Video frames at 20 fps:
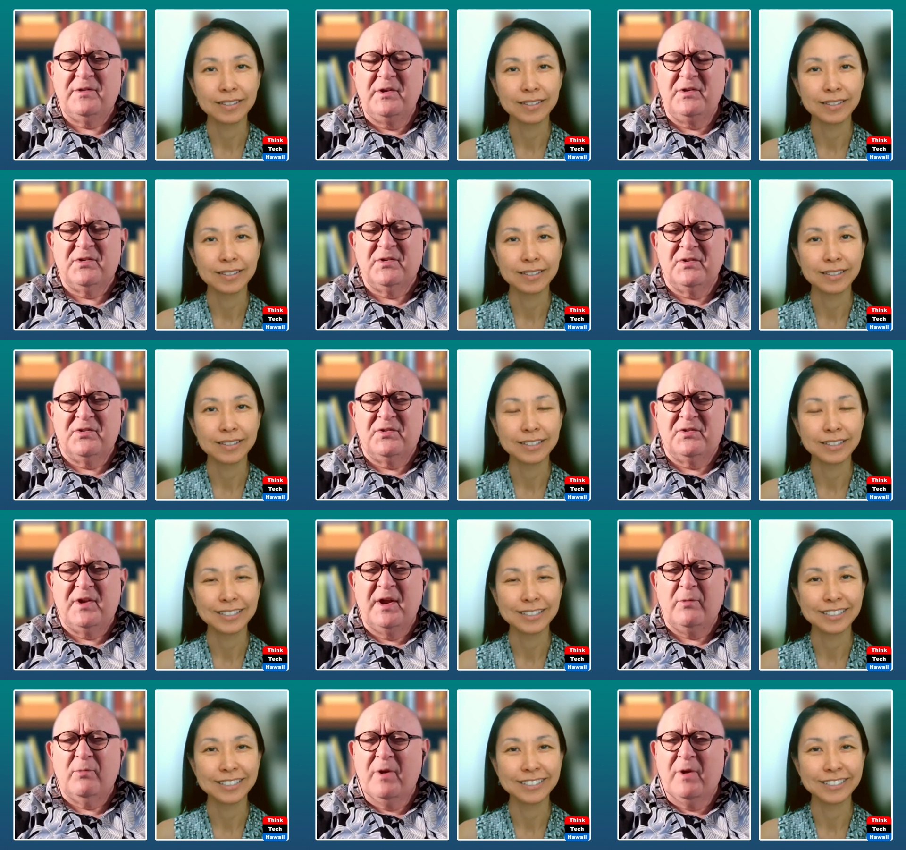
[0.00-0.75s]
Speaker 1: these are
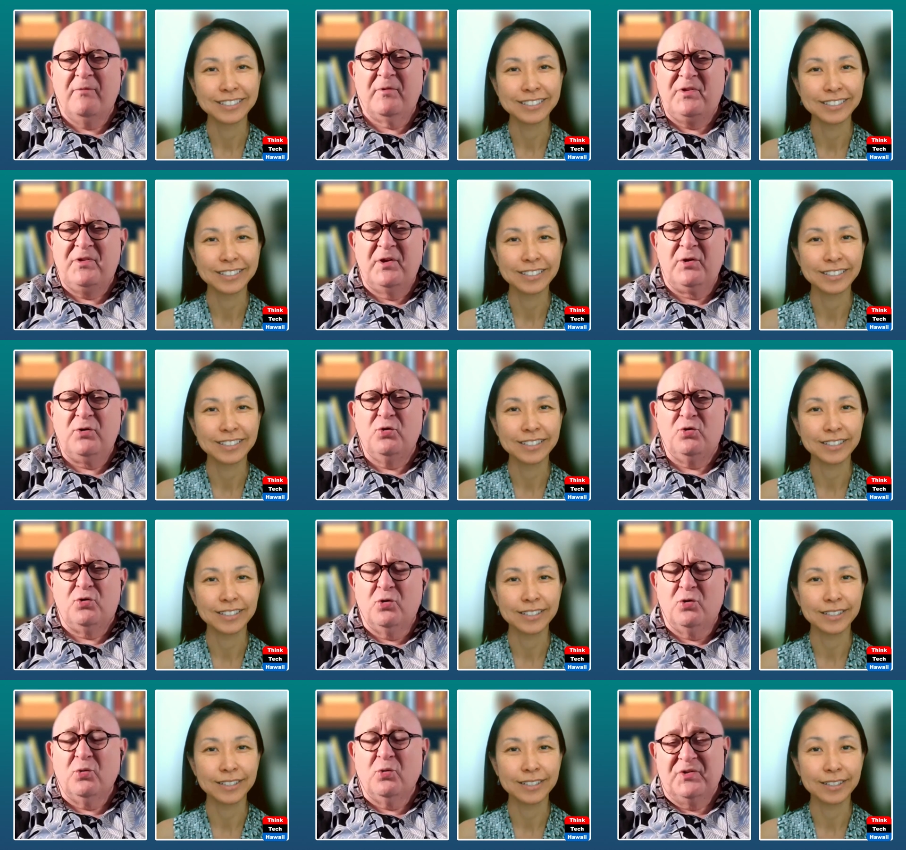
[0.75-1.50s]
state. Everything you
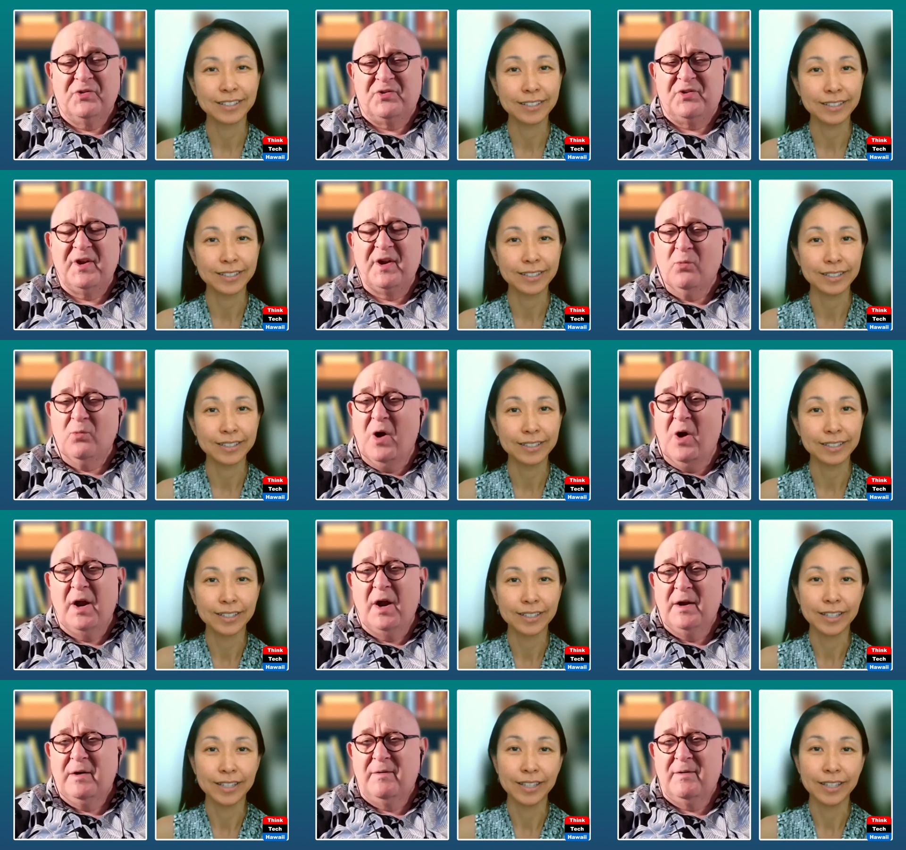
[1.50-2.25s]
do is
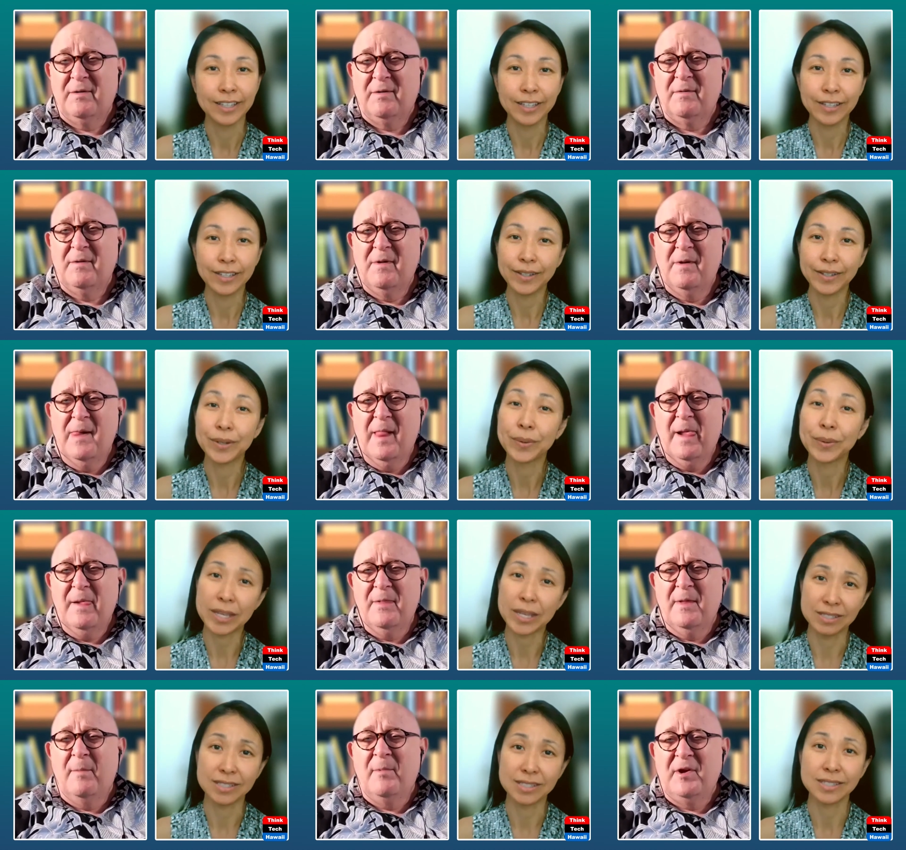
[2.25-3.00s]
statewide.
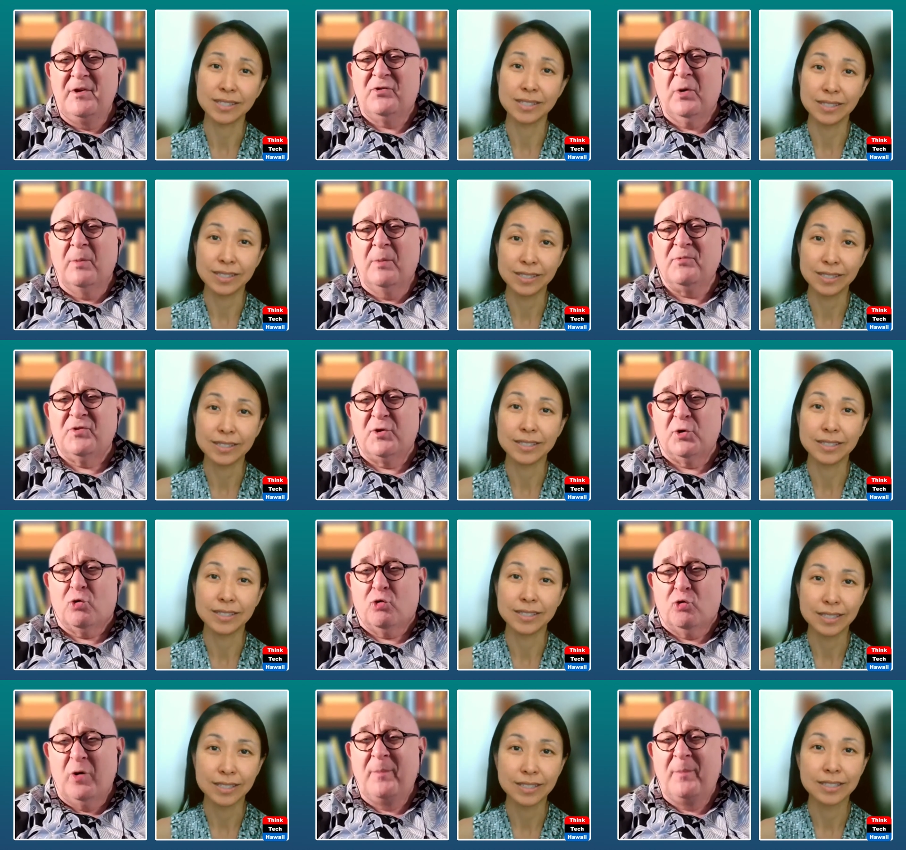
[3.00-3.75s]
I mean, in terms of the
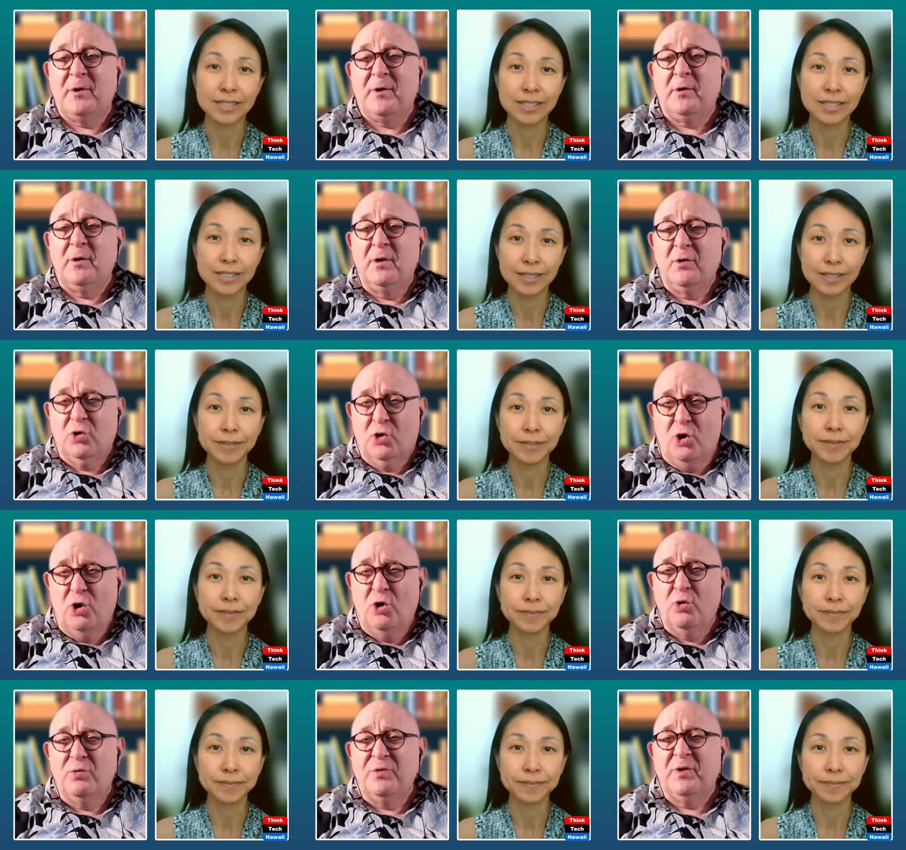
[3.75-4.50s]
criminal
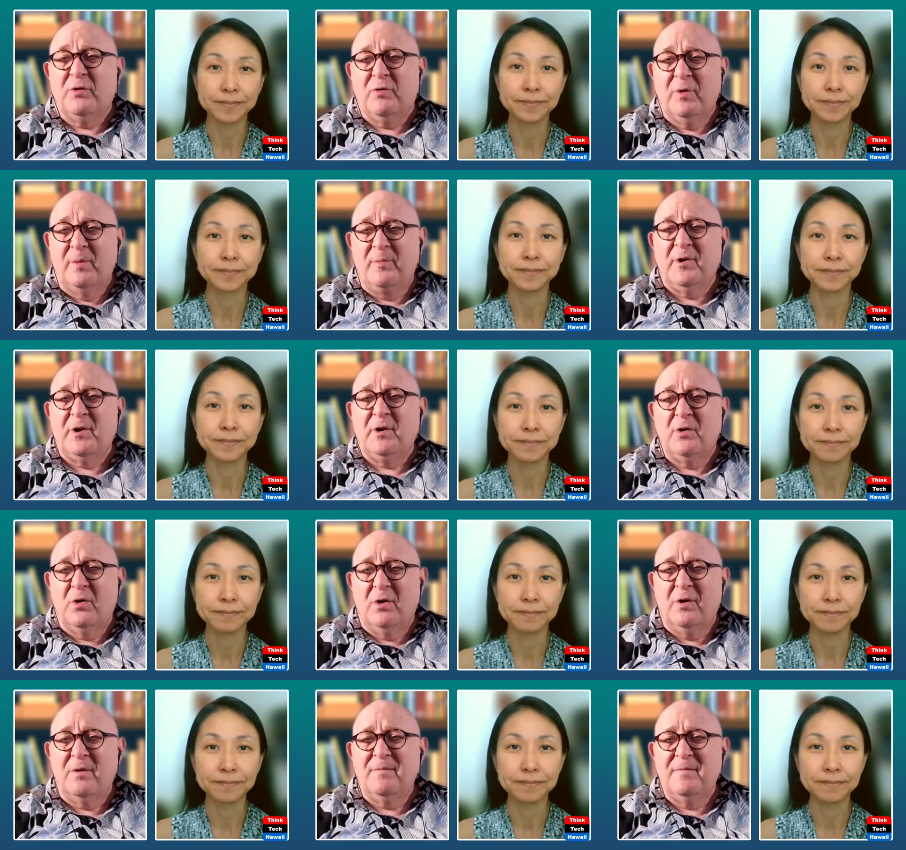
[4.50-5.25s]
code, the criminal
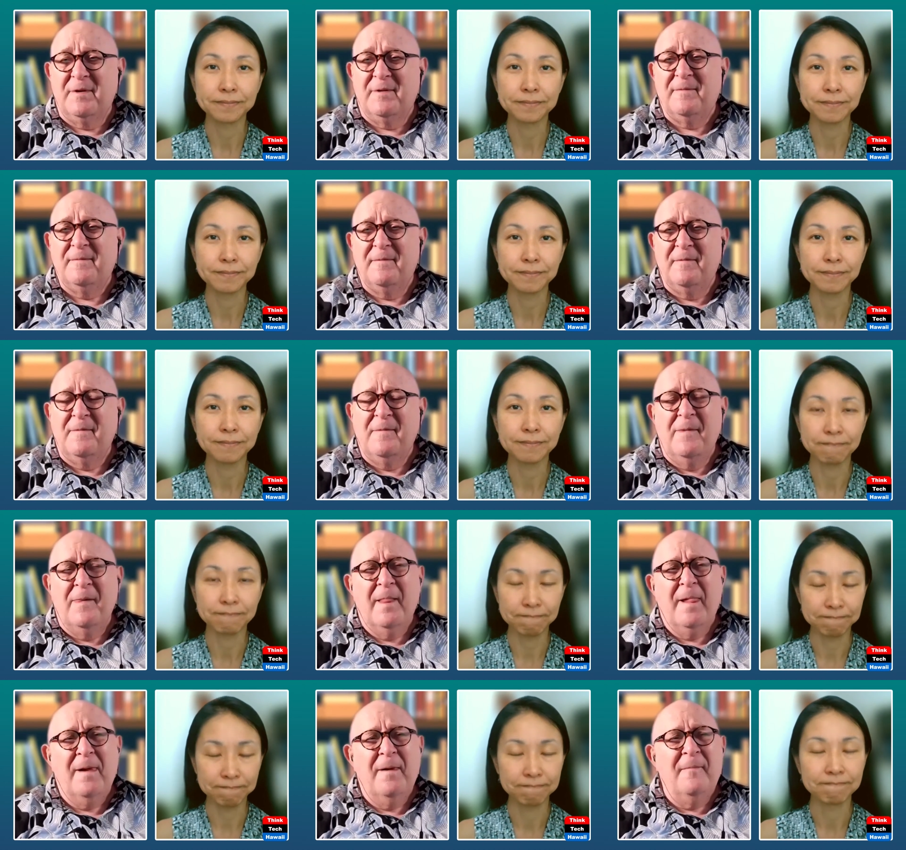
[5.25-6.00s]
law.
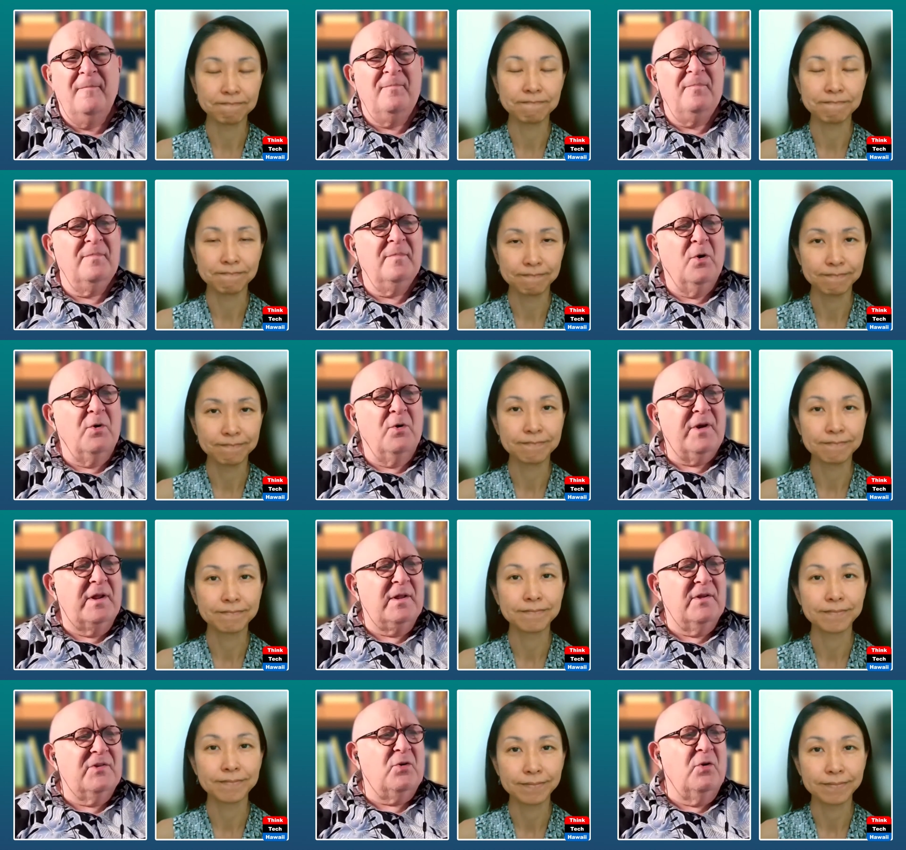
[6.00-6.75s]

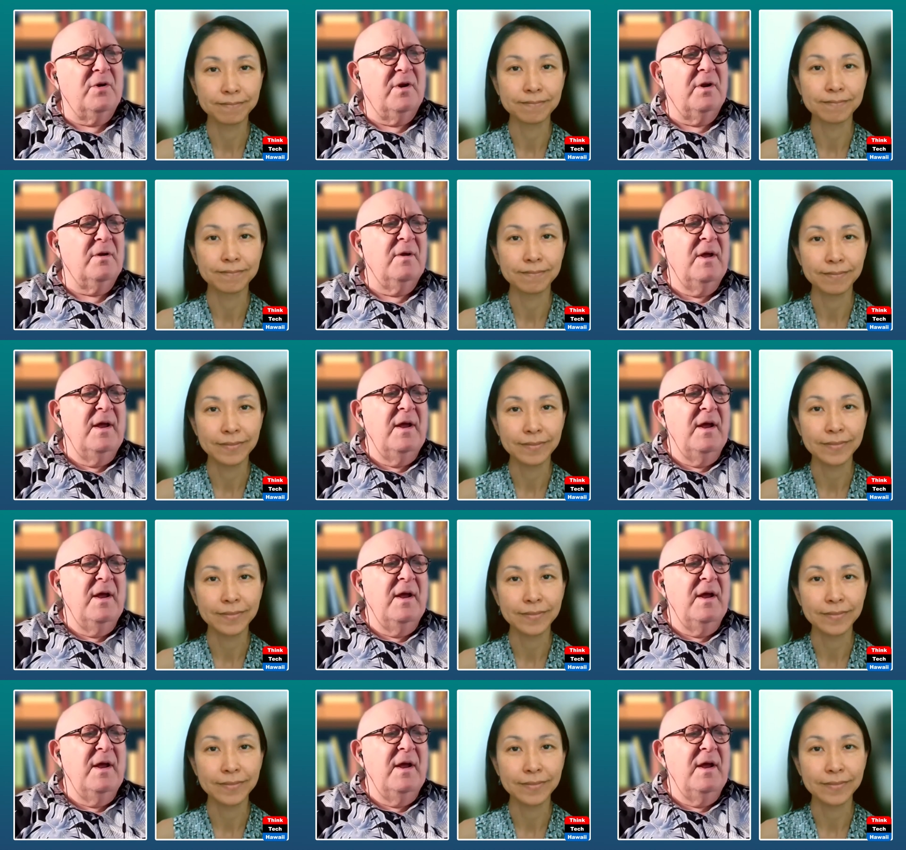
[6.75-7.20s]
Okay, let's go to